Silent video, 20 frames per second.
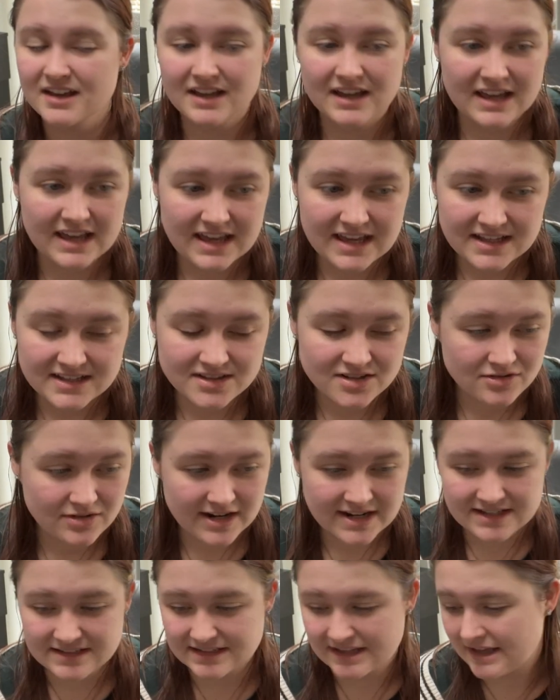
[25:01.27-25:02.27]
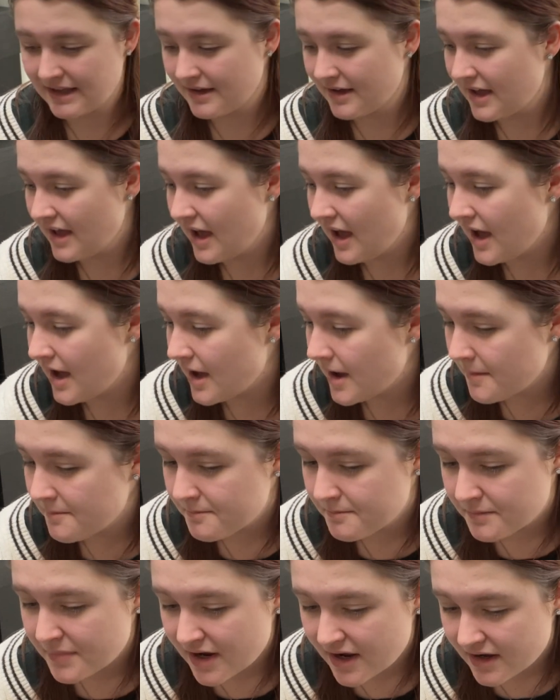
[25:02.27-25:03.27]
It's crazy.
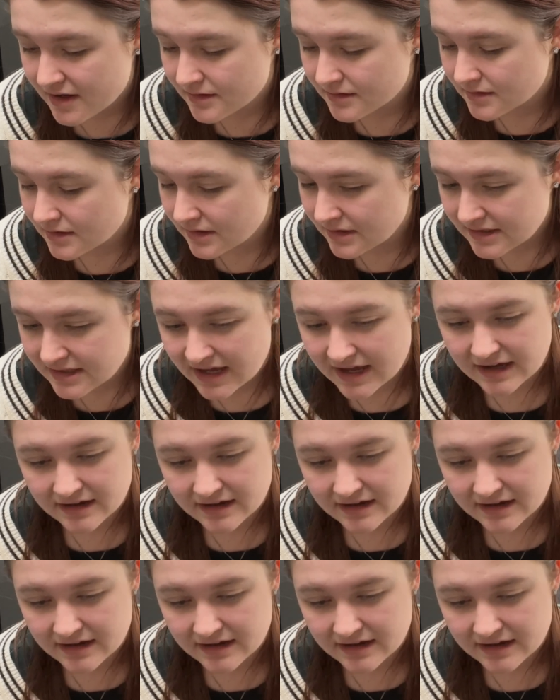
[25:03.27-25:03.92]
But yeah,